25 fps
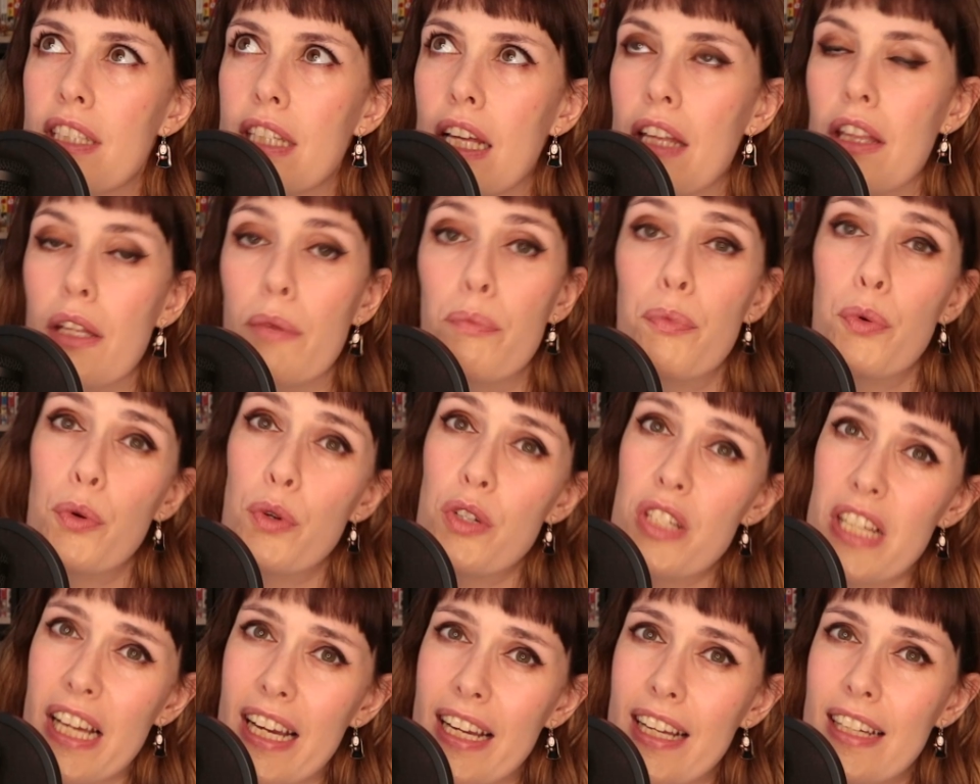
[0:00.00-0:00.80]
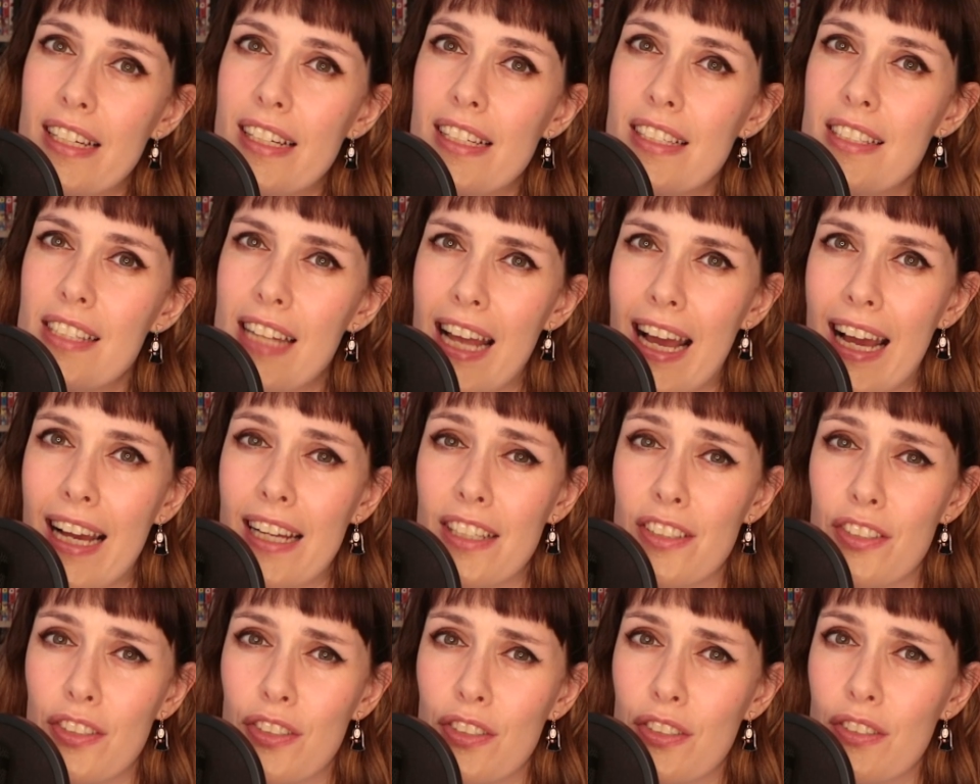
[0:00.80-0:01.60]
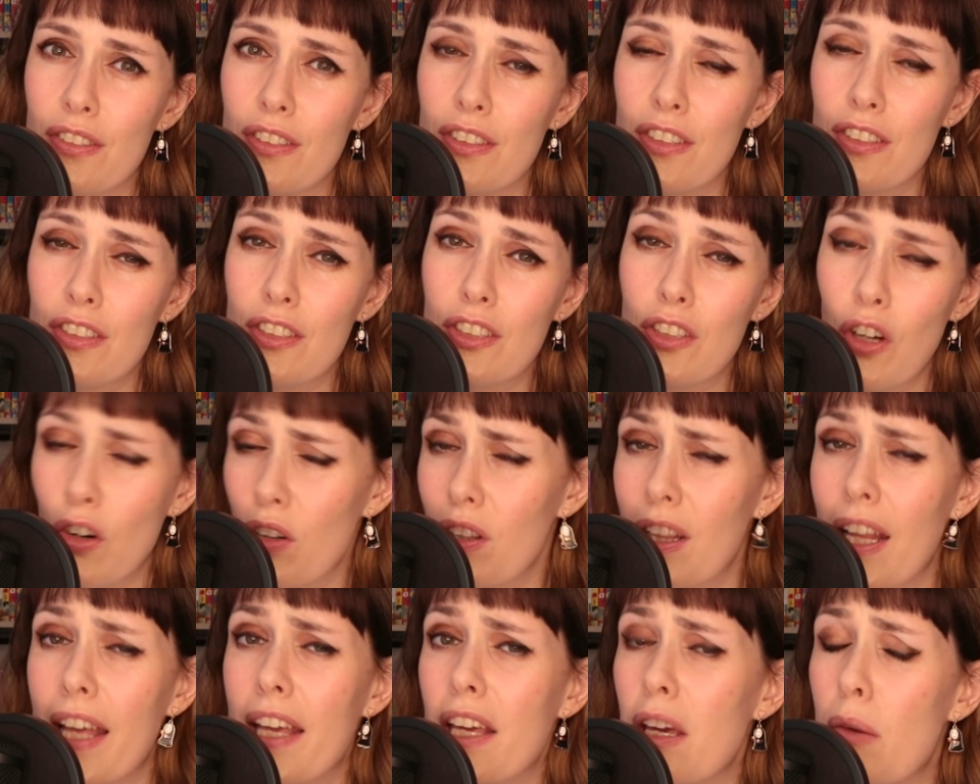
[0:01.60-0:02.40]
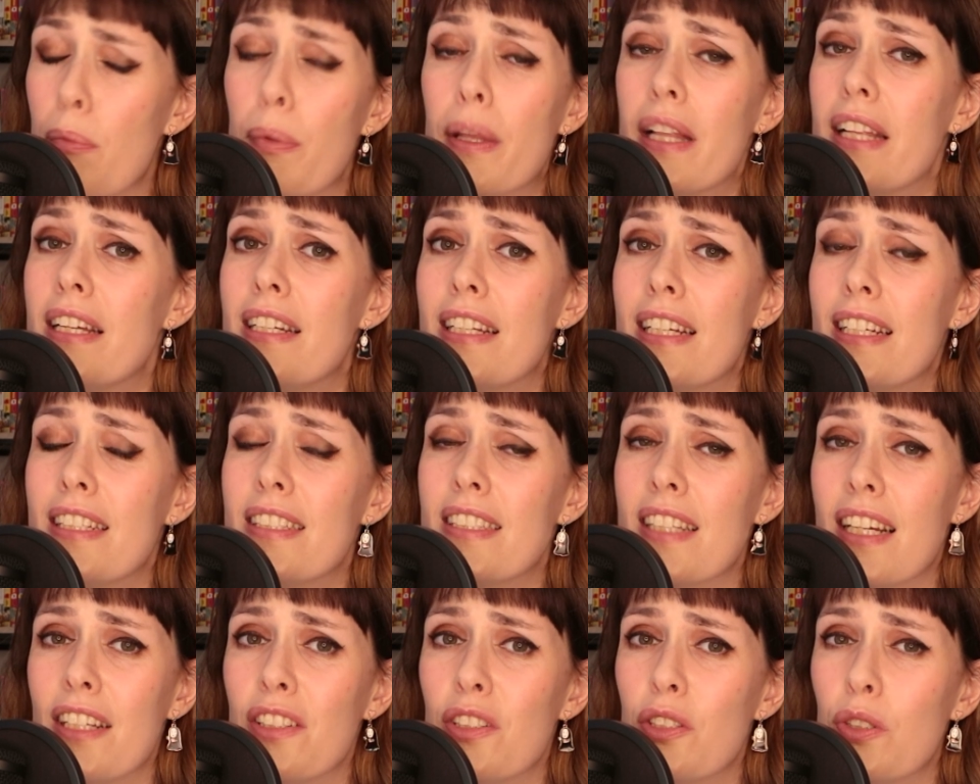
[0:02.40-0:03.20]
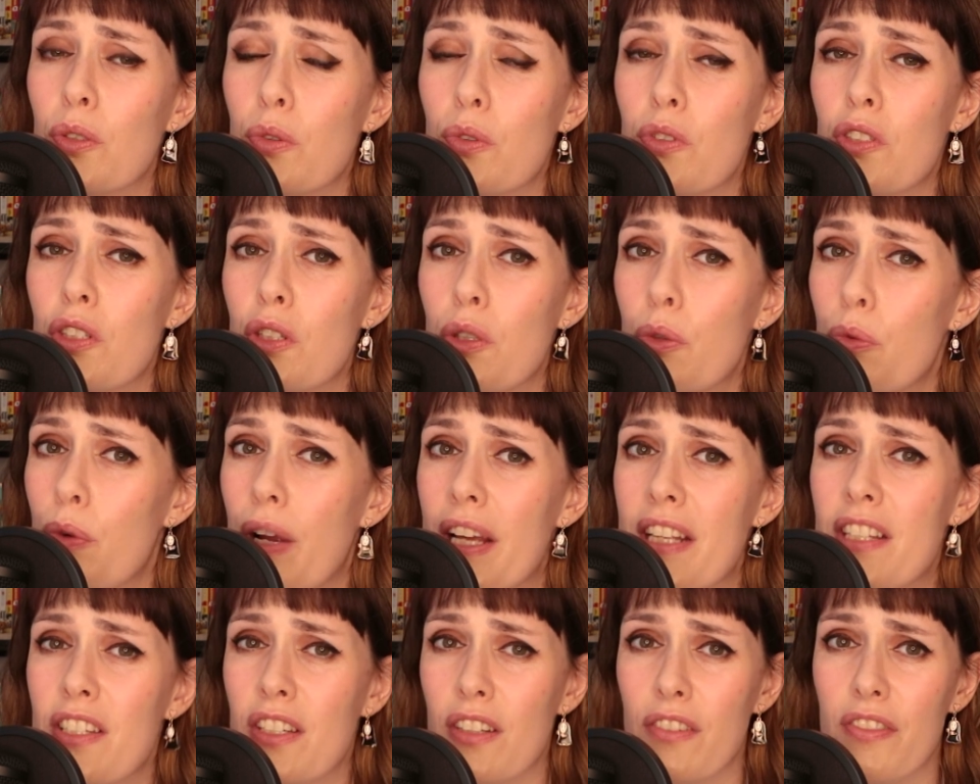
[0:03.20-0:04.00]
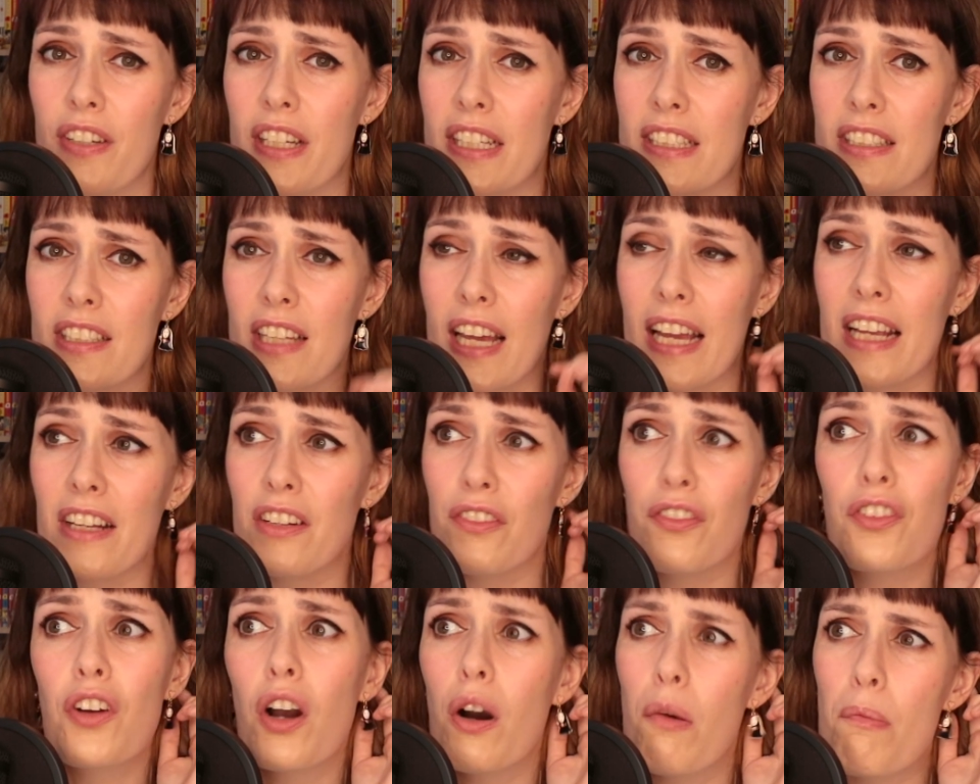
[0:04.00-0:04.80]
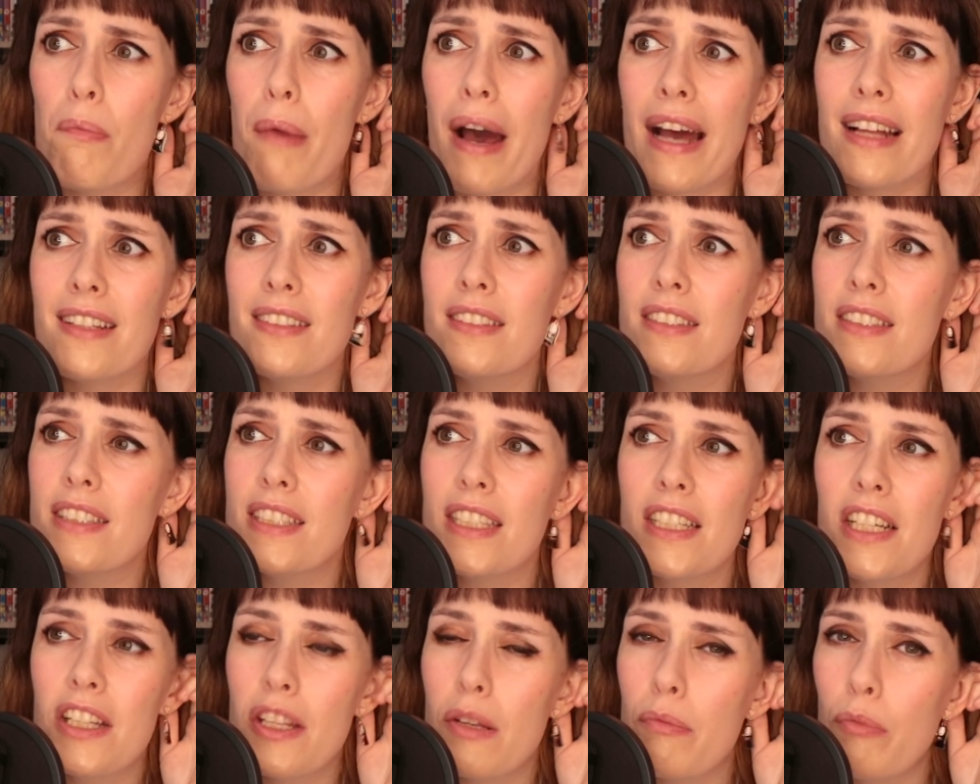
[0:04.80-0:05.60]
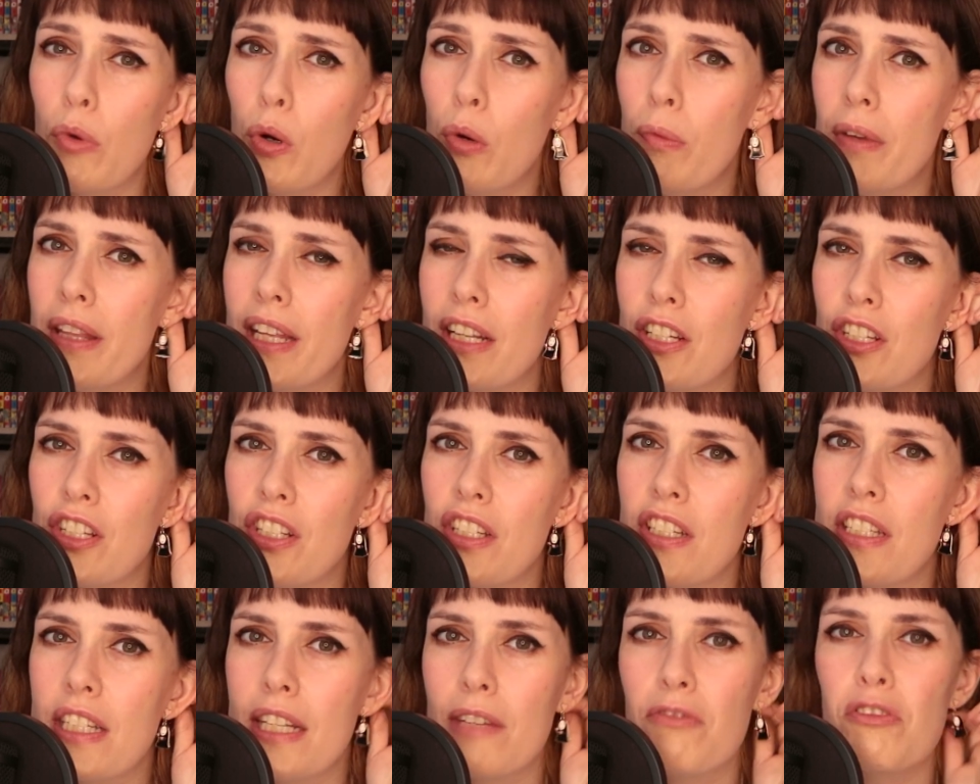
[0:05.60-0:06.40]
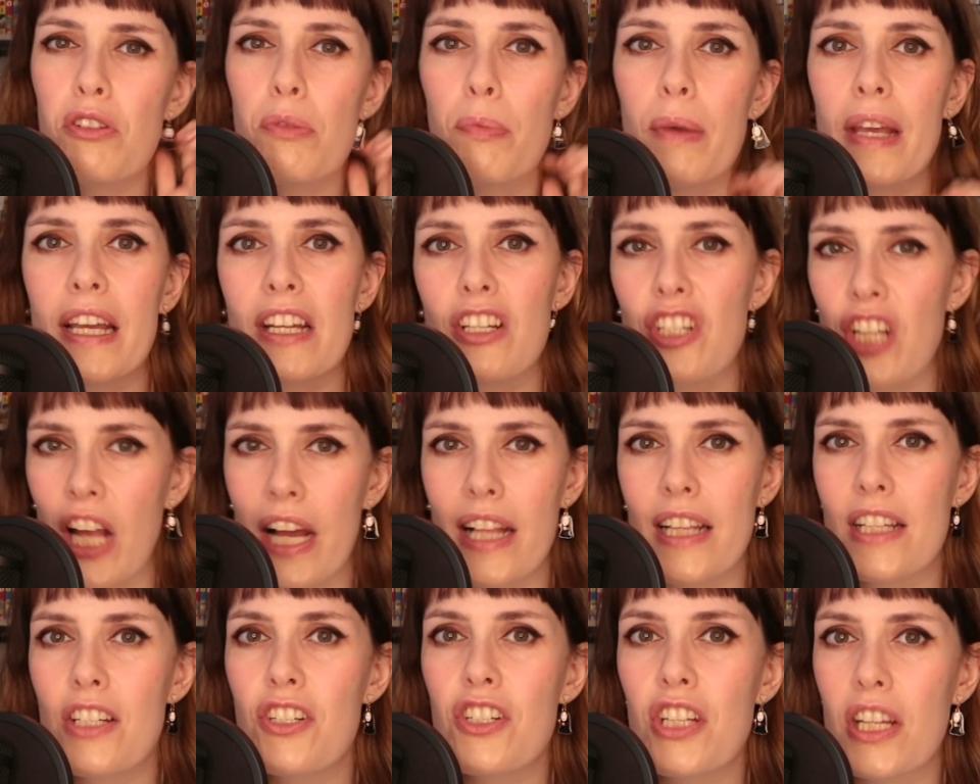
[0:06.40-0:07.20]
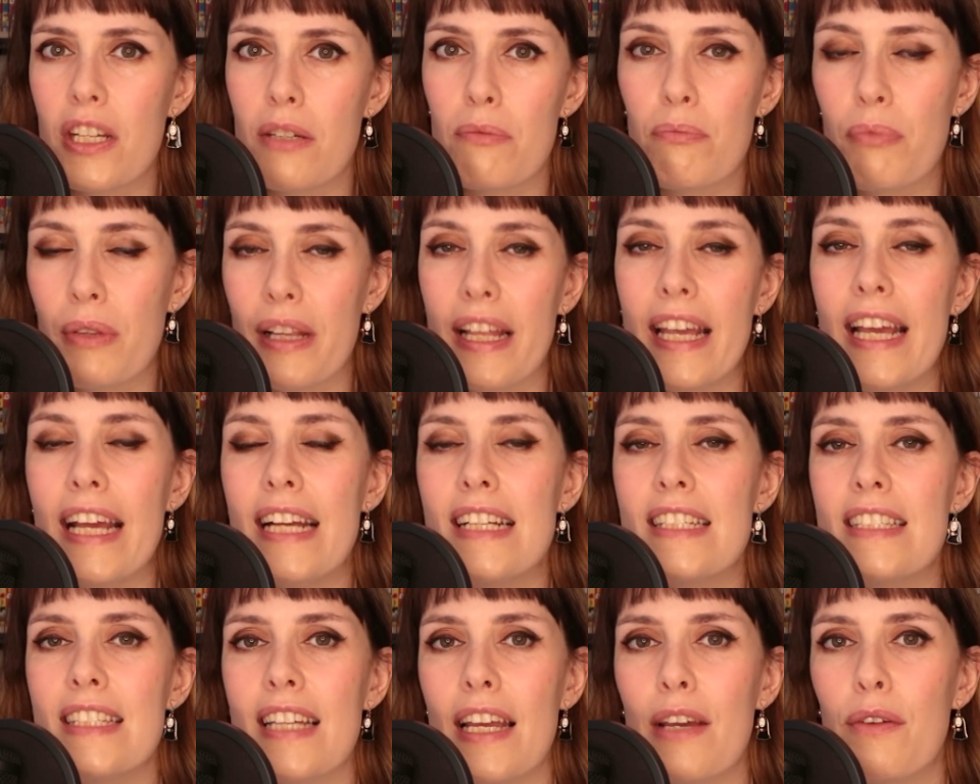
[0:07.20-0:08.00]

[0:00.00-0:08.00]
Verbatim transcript: is that the protagonist has godlike abilities, and so do the rest of his kind of combatants, and at the moment there doesn't seem to be a challenge in place.